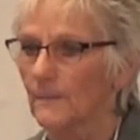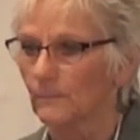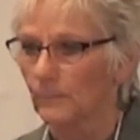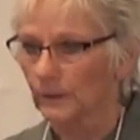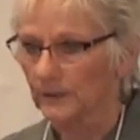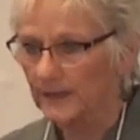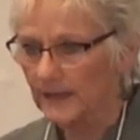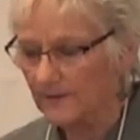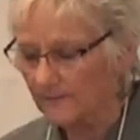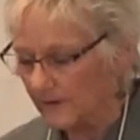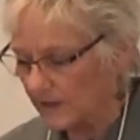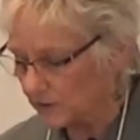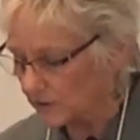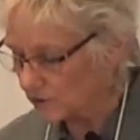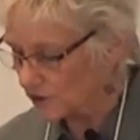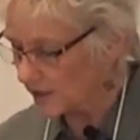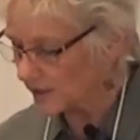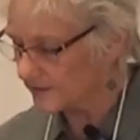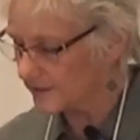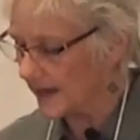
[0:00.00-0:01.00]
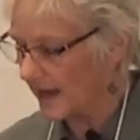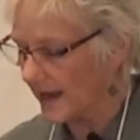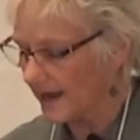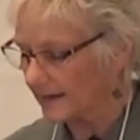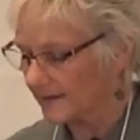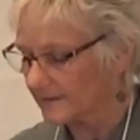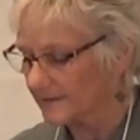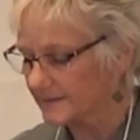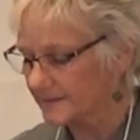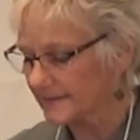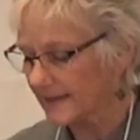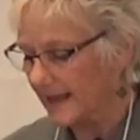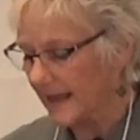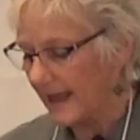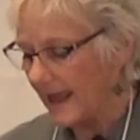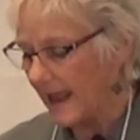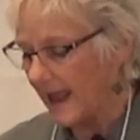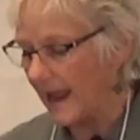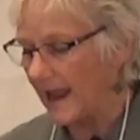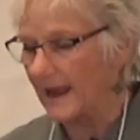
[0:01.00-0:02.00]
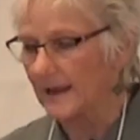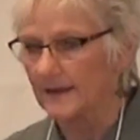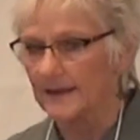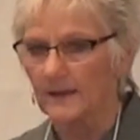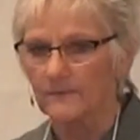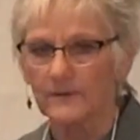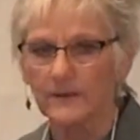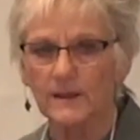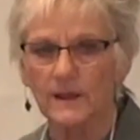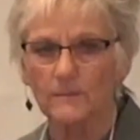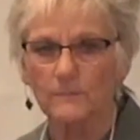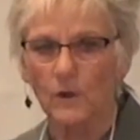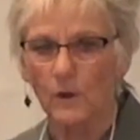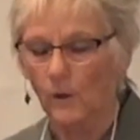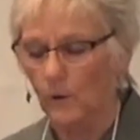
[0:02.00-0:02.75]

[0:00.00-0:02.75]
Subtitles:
believing Gentiles and giving them the